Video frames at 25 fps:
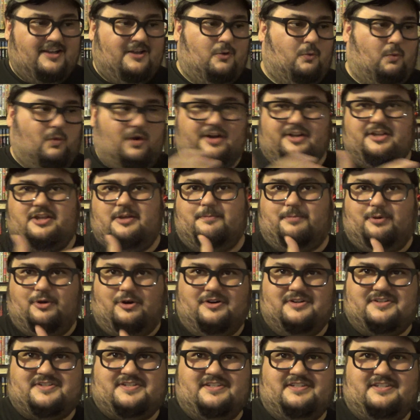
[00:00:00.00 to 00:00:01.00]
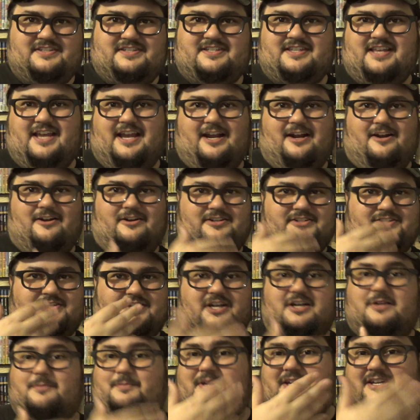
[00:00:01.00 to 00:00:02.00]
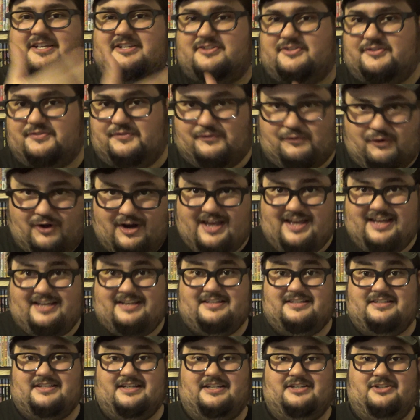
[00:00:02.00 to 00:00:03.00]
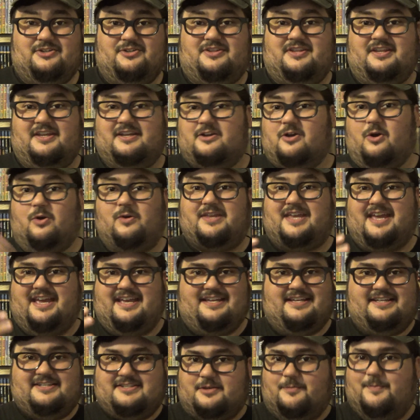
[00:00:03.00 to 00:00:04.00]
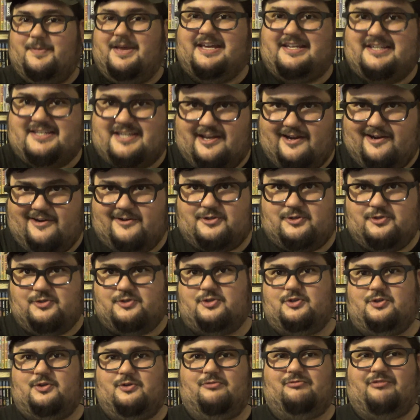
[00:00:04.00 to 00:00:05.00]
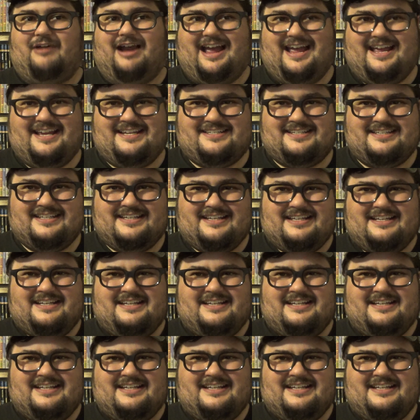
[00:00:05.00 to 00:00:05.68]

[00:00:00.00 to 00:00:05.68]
one of the persons there is going to be his friend and you think, okay, he's a main character too, right?